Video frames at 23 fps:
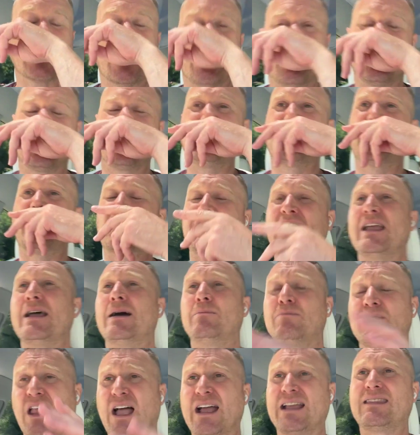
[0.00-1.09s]
So for
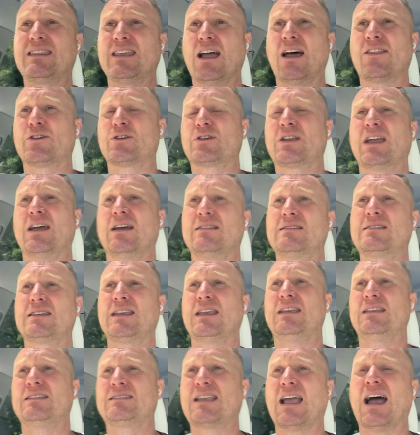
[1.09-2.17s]
him, like the other kids,
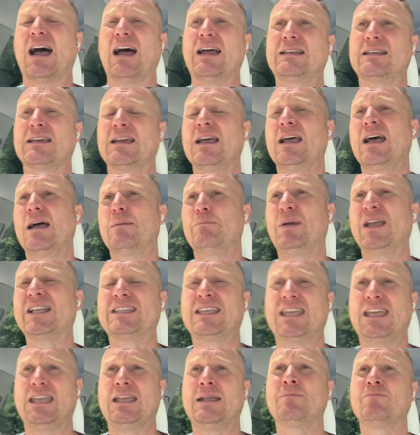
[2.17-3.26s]
he's got
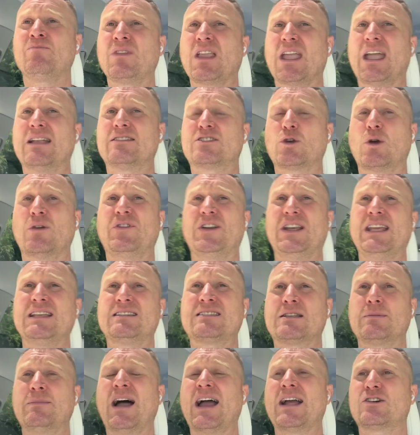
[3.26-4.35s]
Bitkey. And so if he
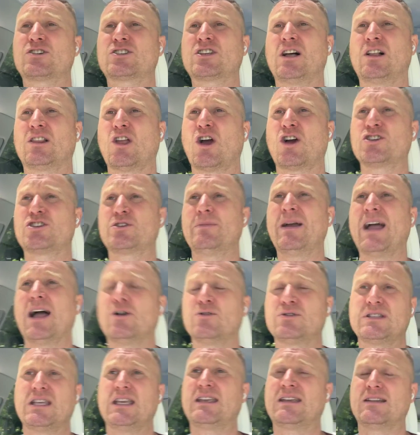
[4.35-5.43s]
needs to buy or sell large
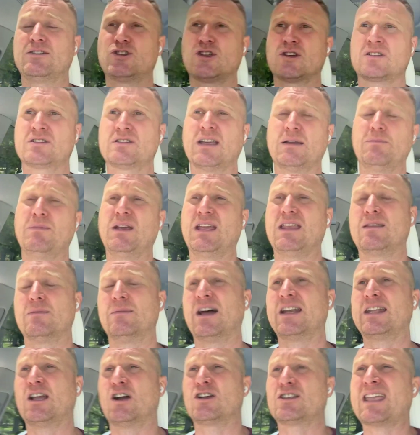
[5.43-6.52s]
amounts, he can just send me
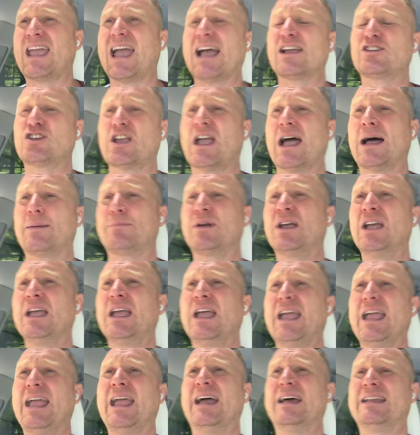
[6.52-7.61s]
the money on Cash App
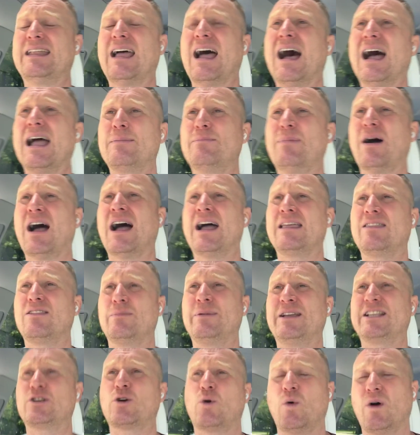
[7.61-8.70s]
and I buy
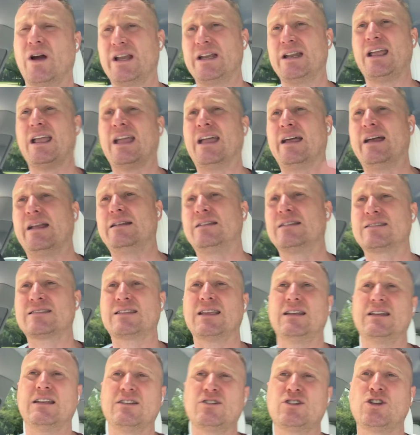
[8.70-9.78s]
the Bitcoin and
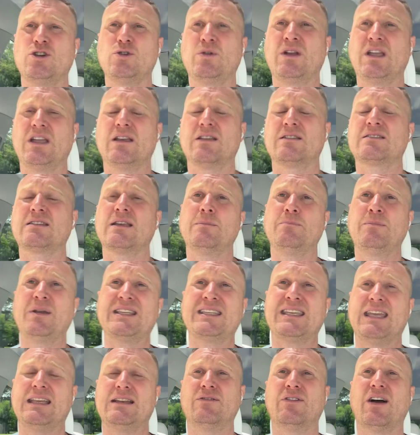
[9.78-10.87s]
send it to his
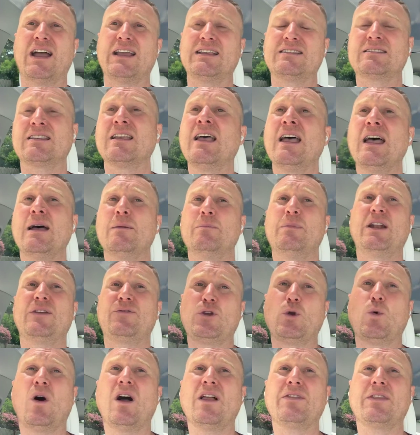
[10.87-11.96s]
Bitkey device. But
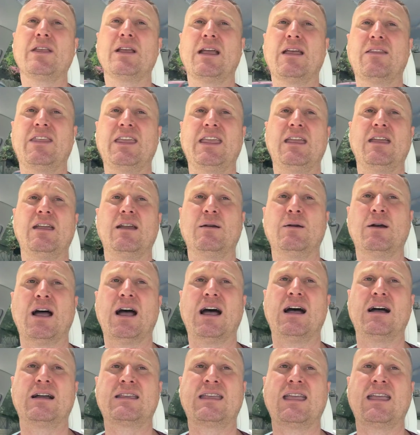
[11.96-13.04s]
if you want the
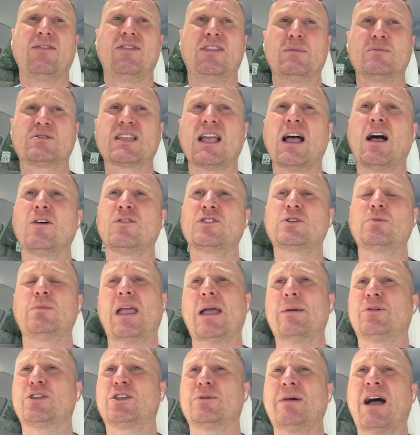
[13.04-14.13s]
kid themselves to
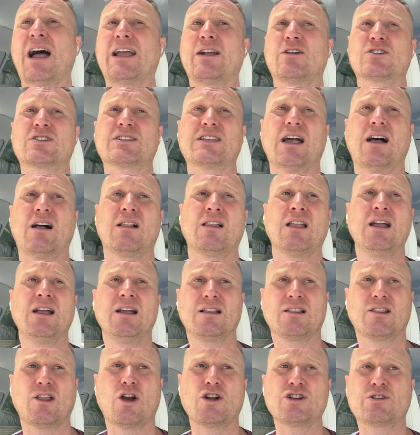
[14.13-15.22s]
be able to buy or sell
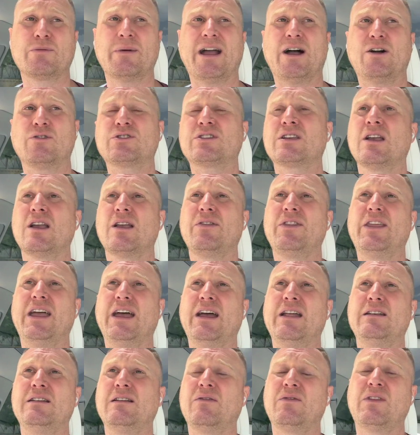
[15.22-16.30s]
large amounts,
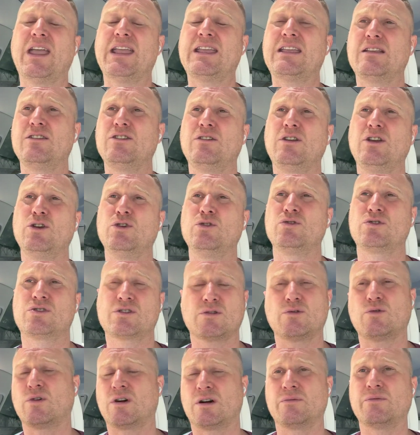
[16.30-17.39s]
then they can
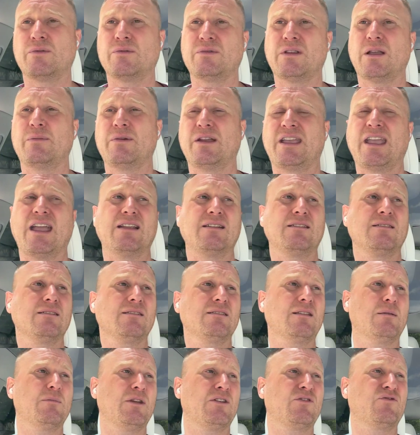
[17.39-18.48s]
use, or again,
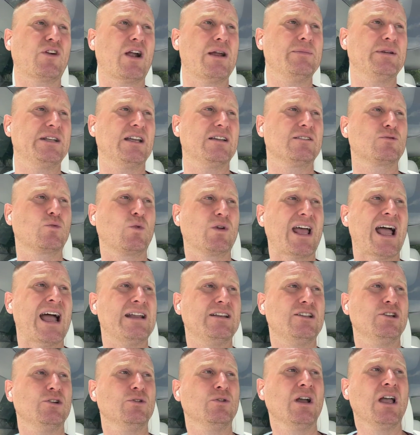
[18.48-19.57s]
let me frame it as what
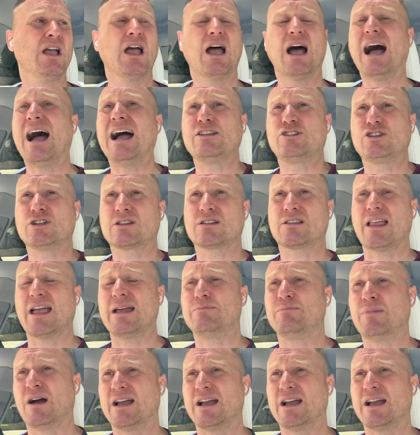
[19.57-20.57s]
I do. I just